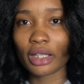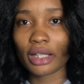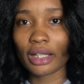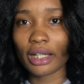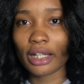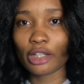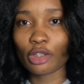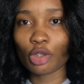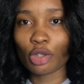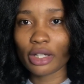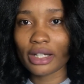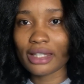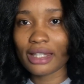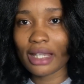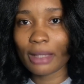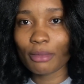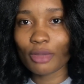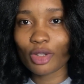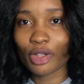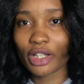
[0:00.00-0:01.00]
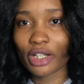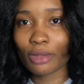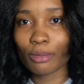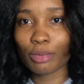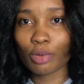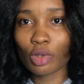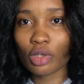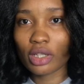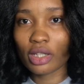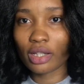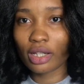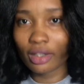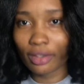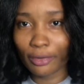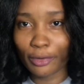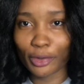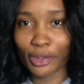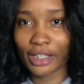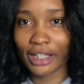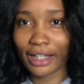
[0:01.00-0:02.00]
and your exam is already booked
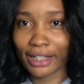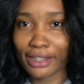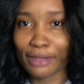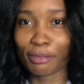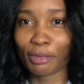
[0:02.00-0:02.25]
for next